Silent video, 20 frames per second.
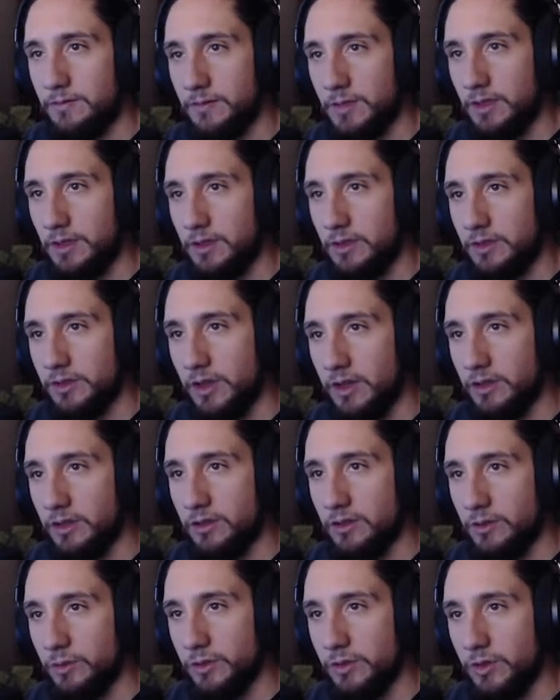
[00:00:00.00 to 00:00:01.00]
assign it to
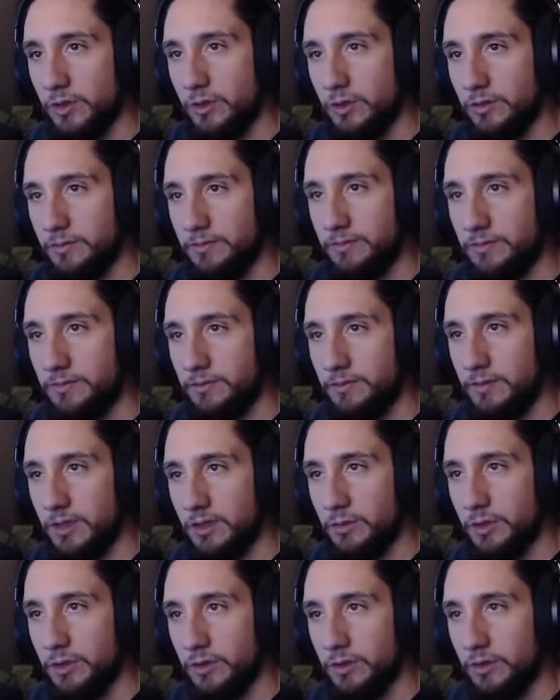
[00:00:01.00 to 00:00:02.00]
the result and then
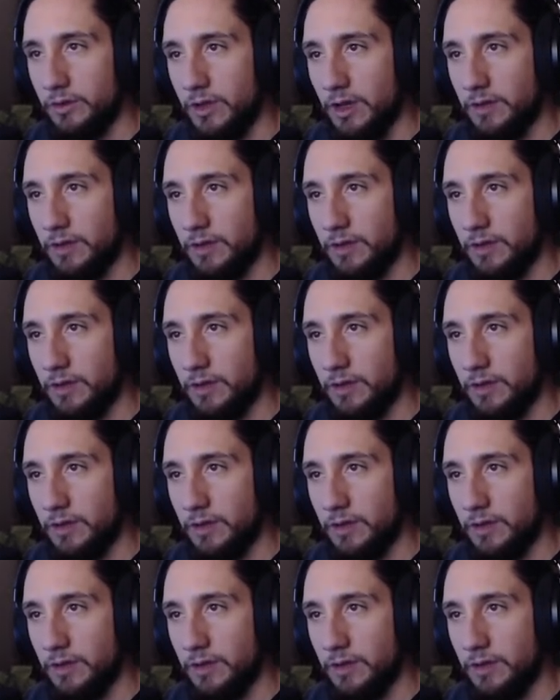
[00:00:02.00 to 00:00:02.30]
return that.